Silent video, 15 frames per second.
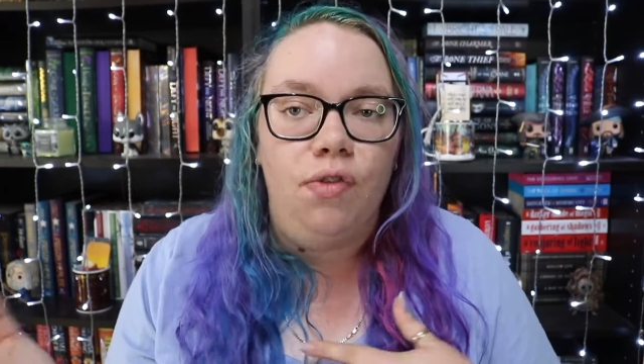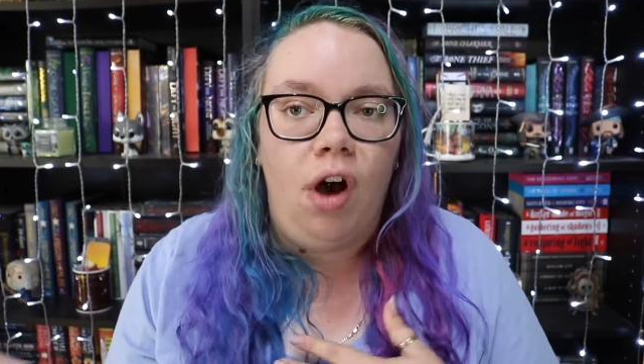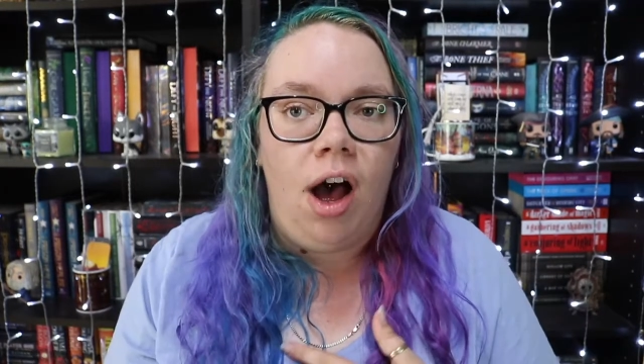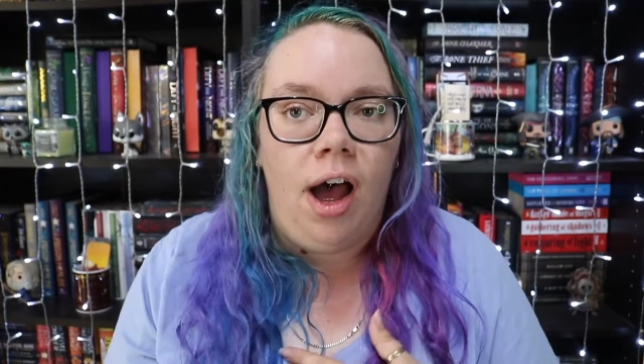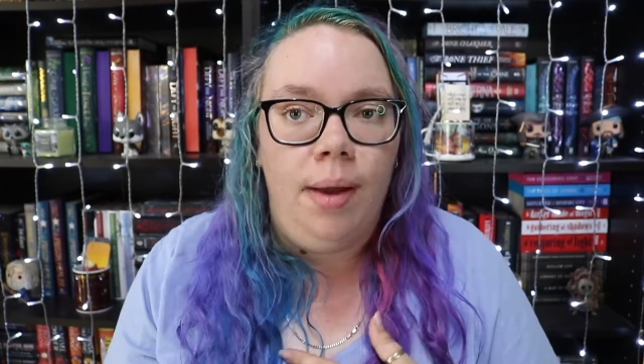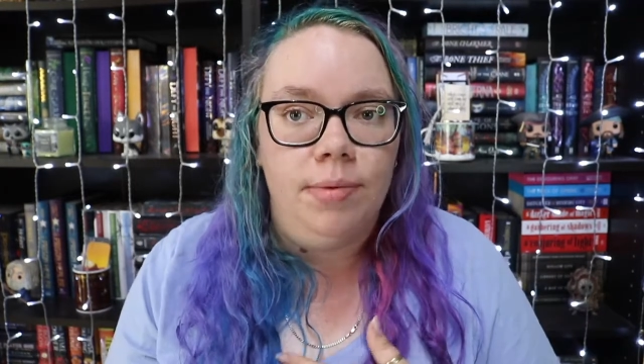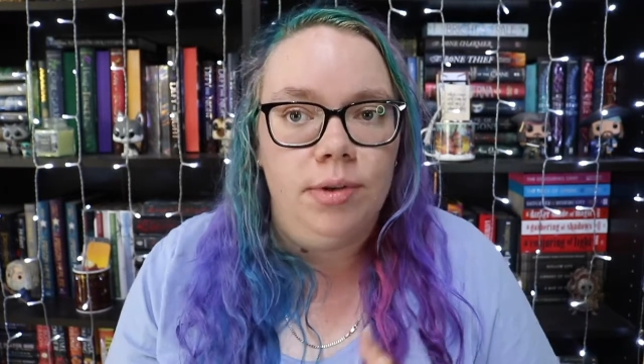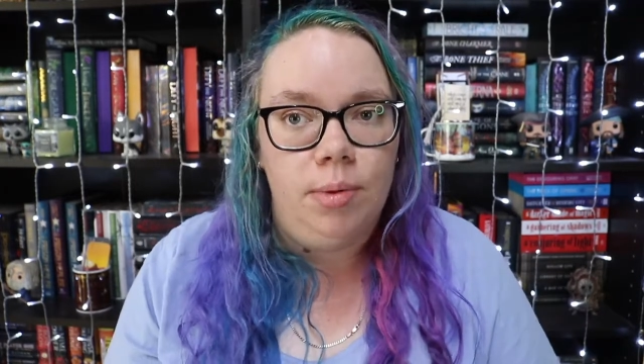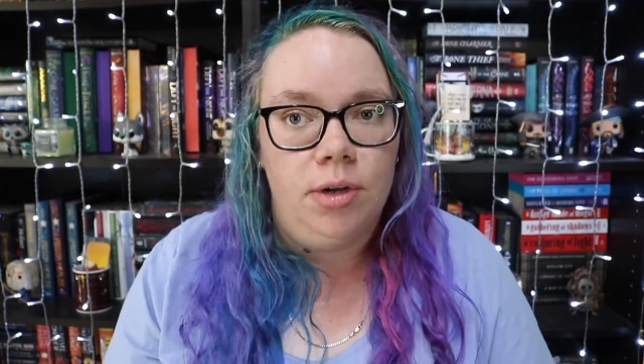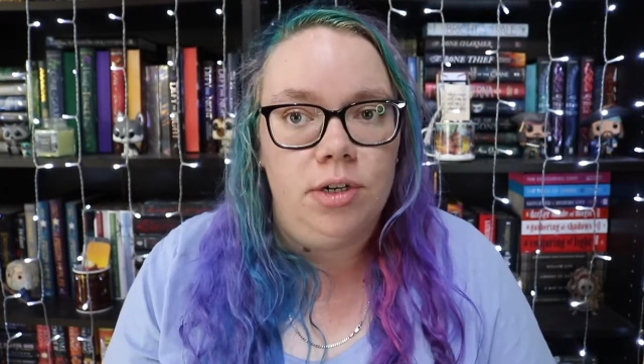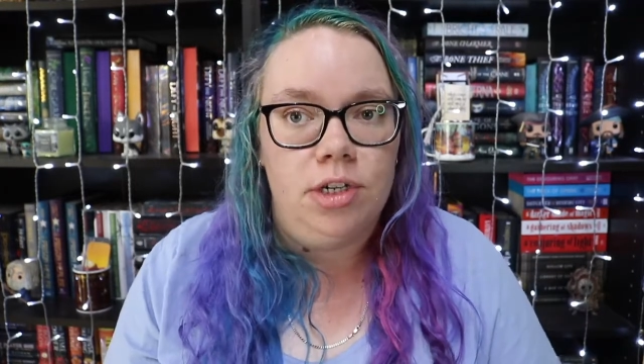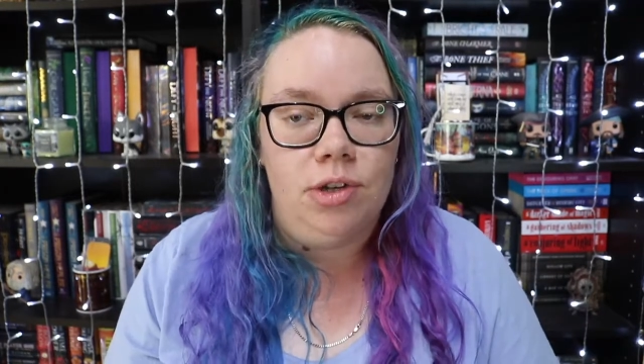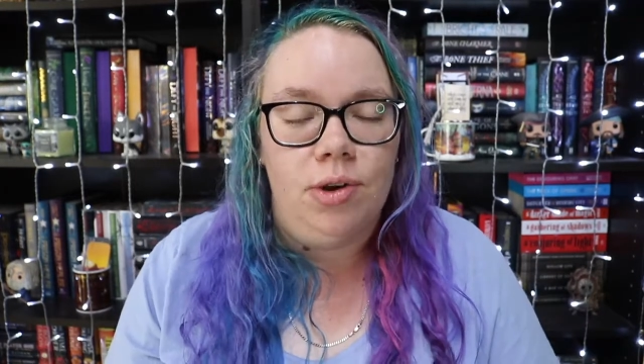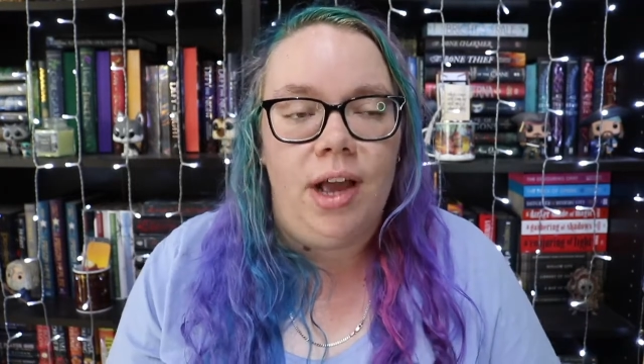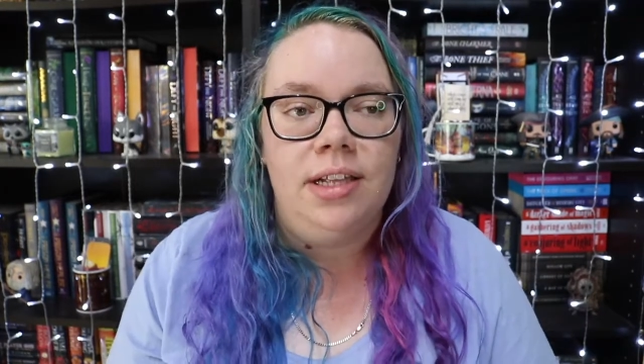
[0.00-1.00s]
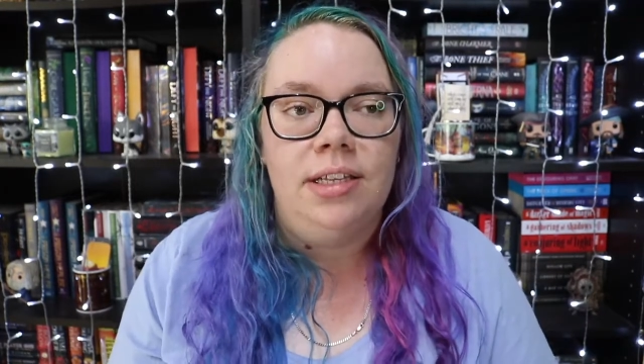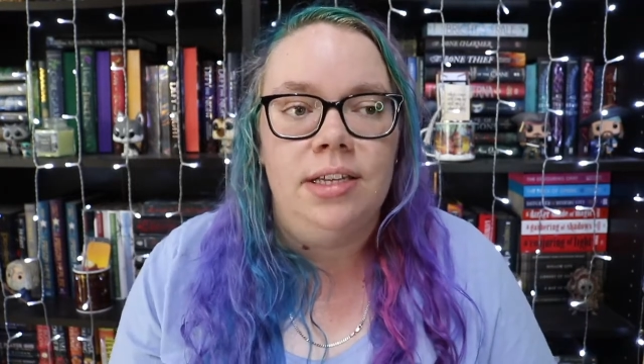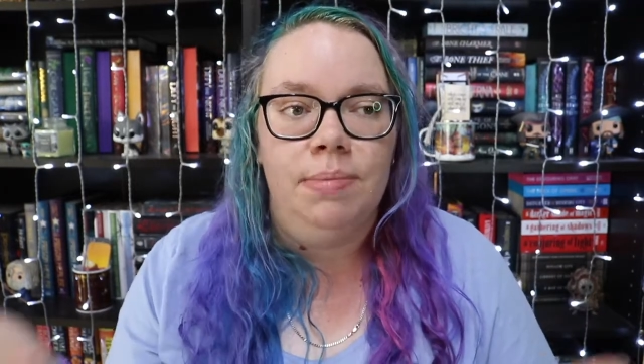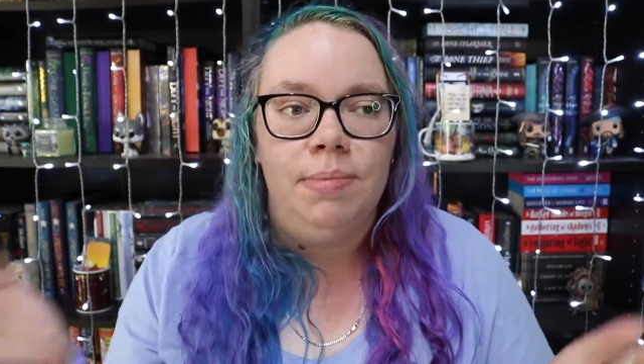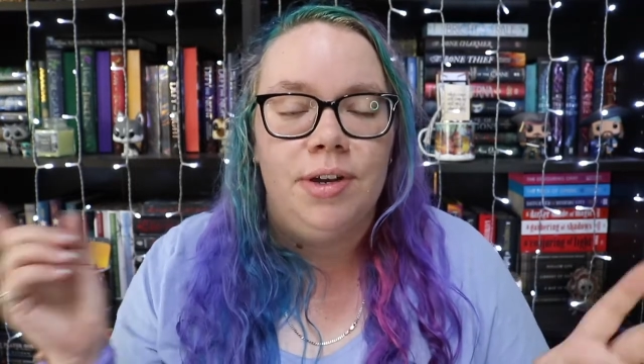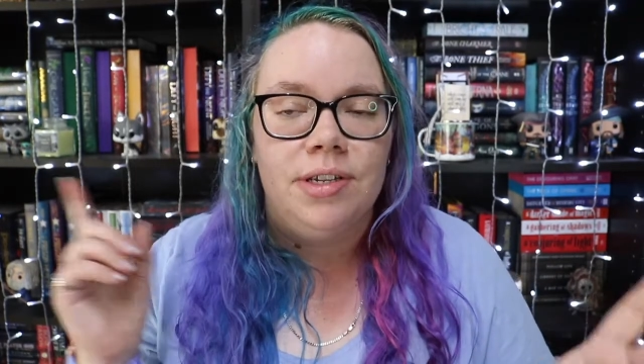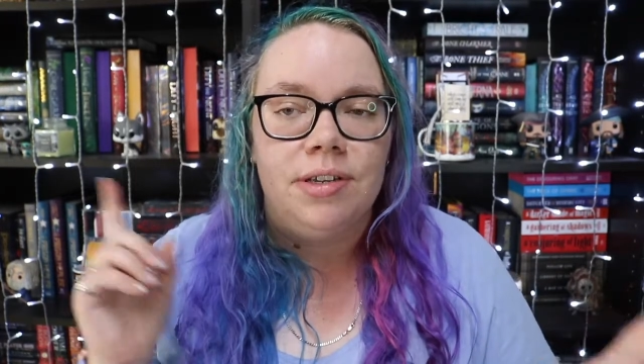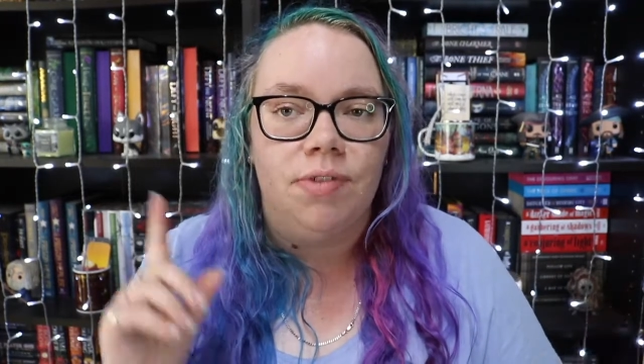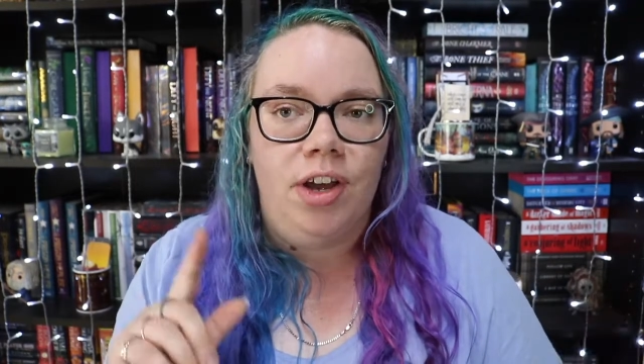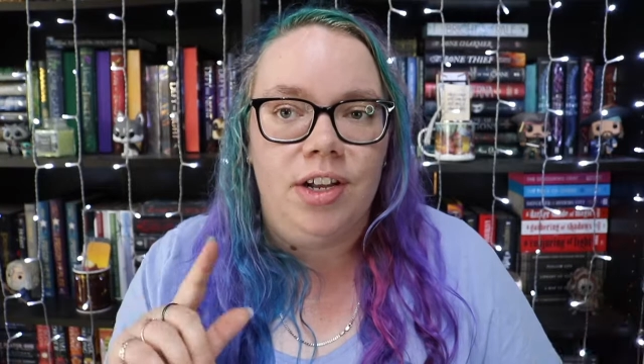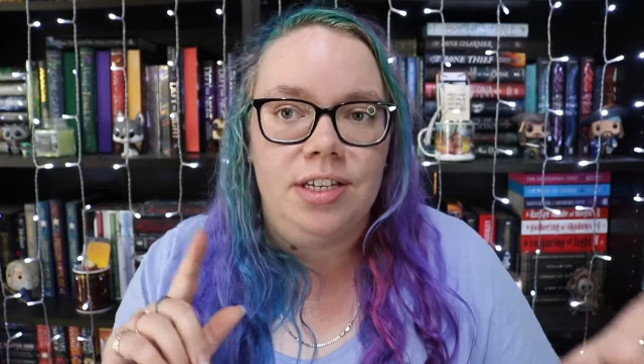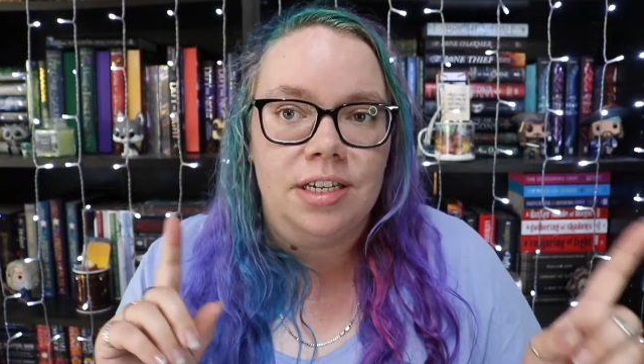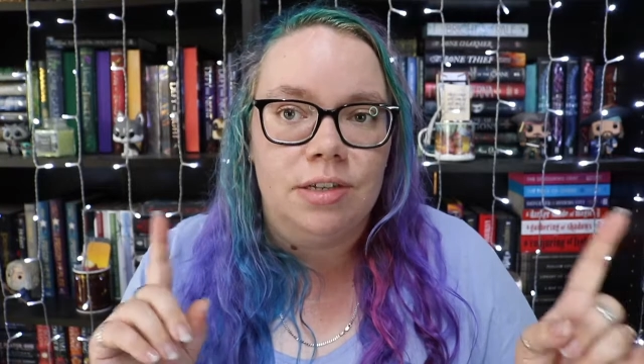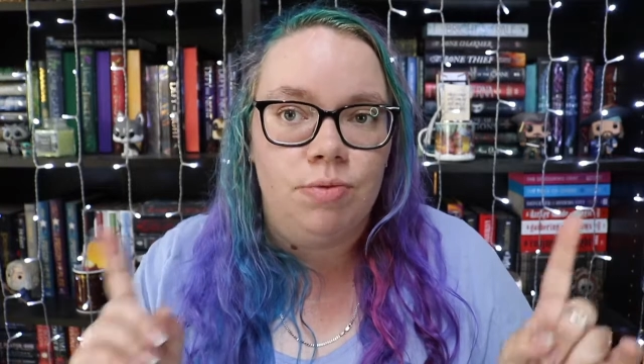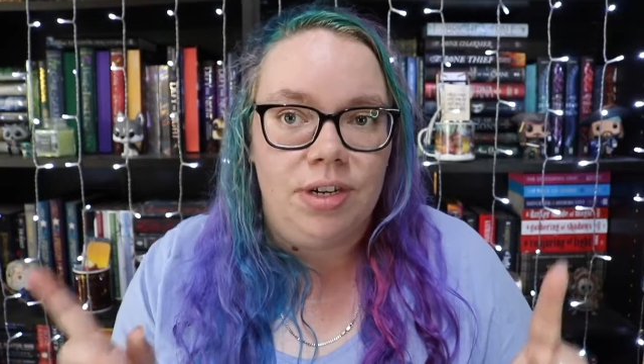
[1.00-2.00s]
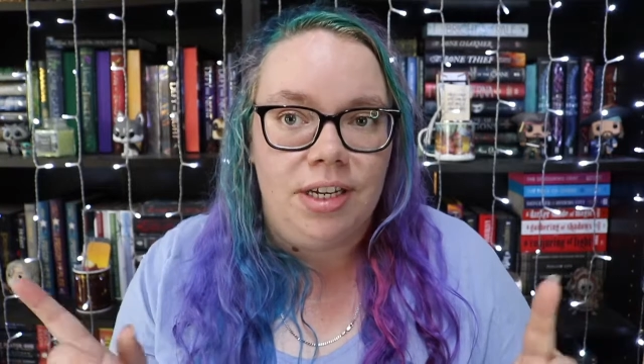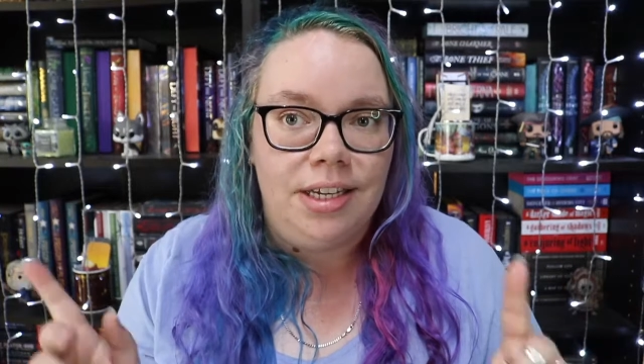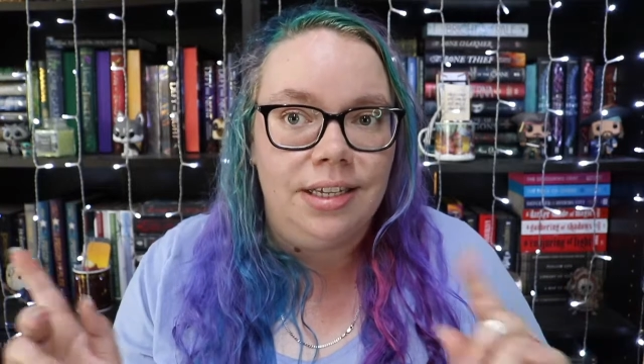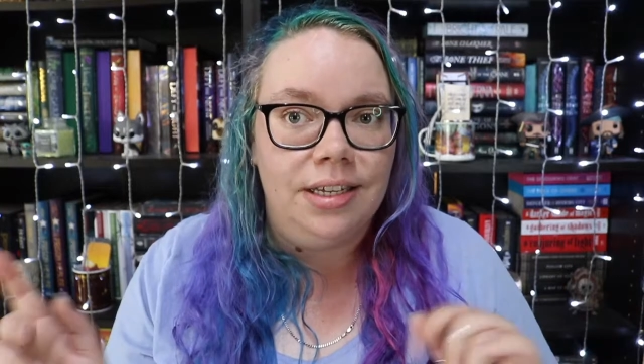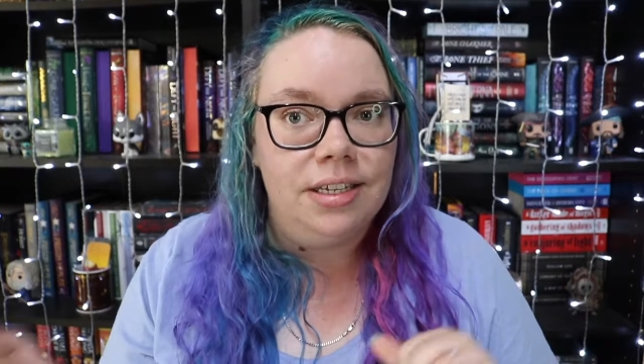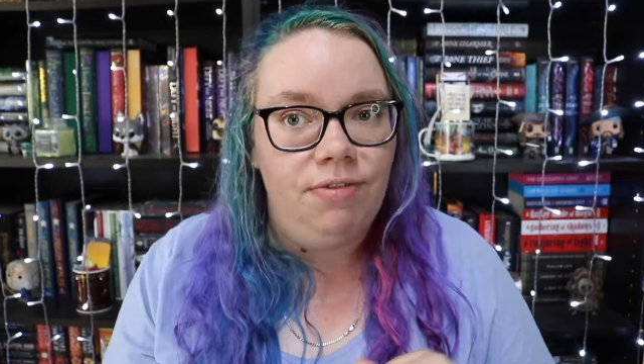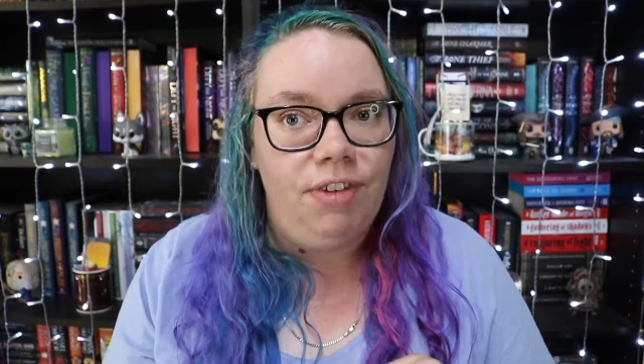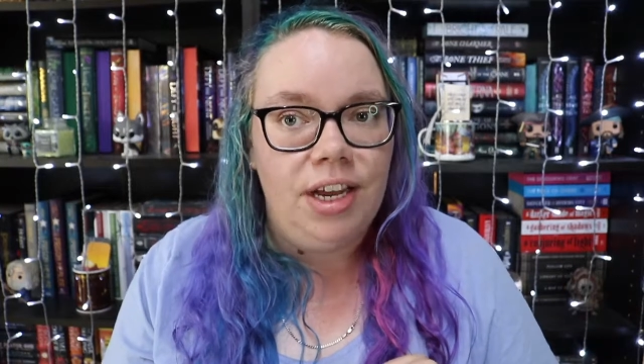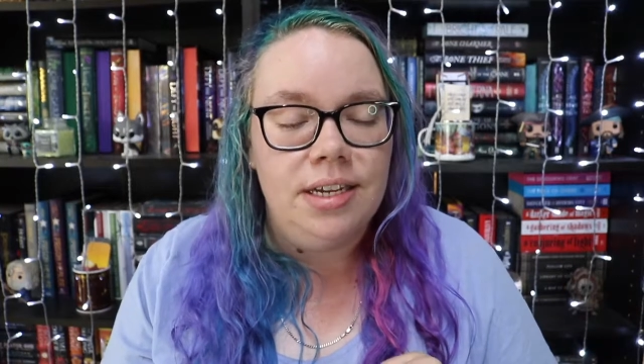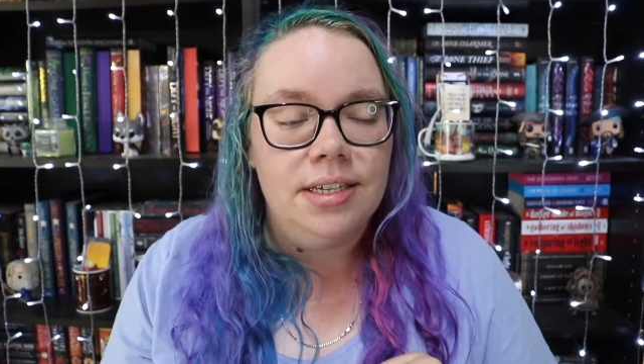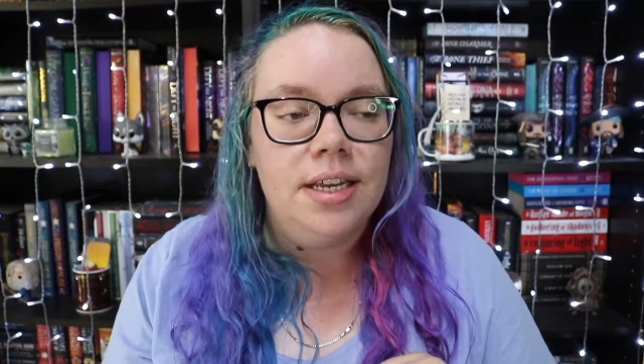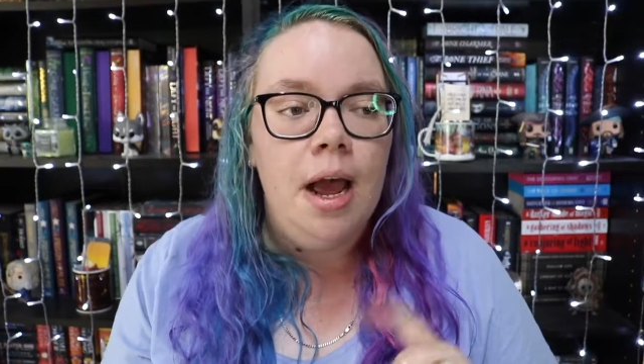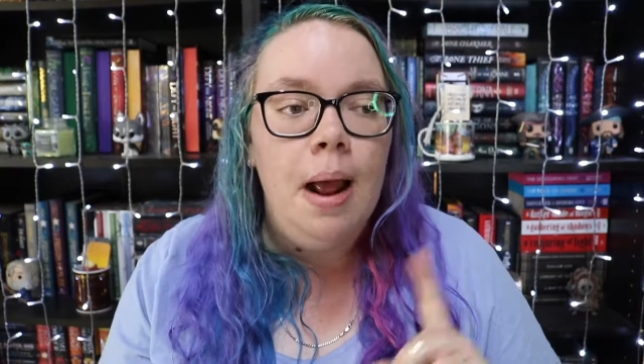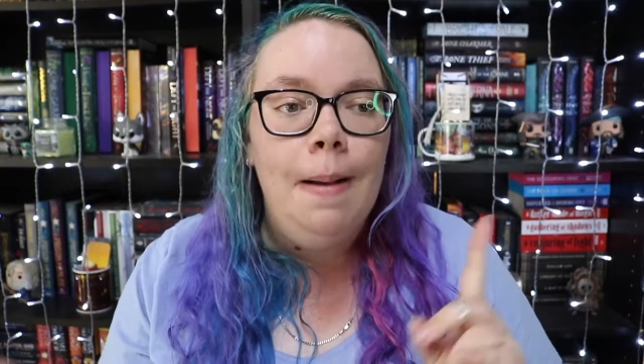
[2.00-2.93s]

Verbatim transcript: I'm to purchase through Etsy because of Etsy's ridiculous fees.